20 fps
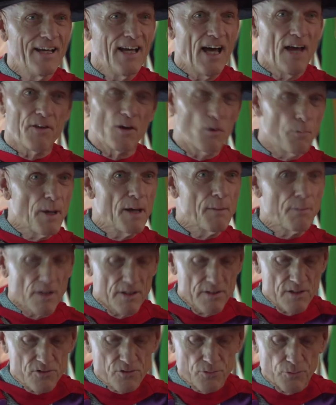Uh, there are people
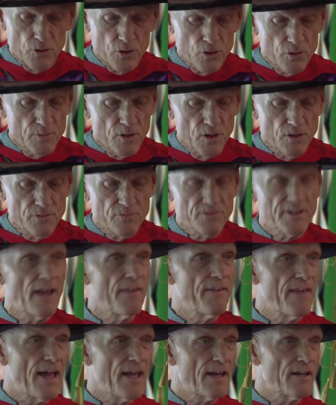in this room who've
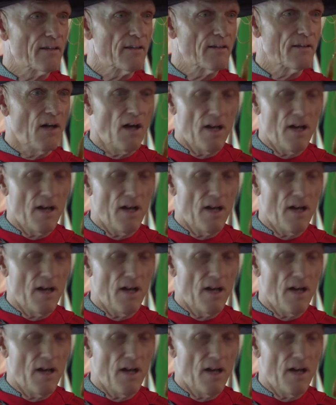done that,